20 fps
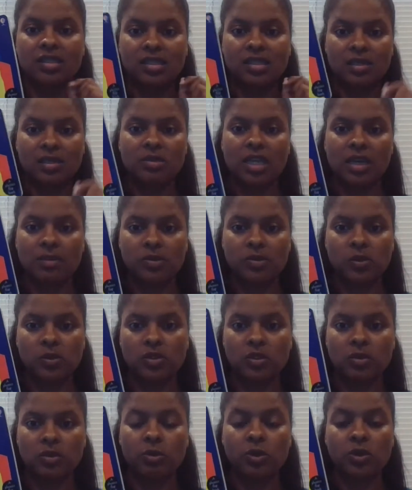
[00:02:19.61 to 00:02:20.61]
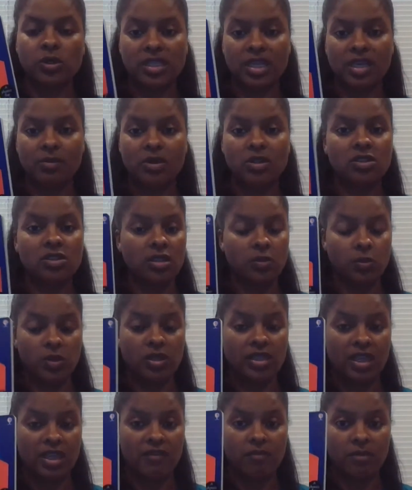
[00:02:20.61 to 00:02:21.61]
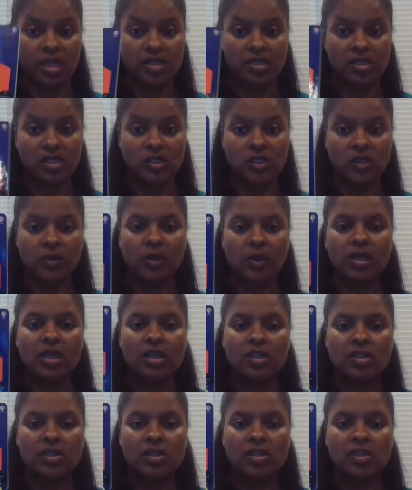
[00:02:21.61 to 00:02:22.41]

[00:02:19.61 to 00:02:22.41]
they sometimes will do more damage than what they've meant to do.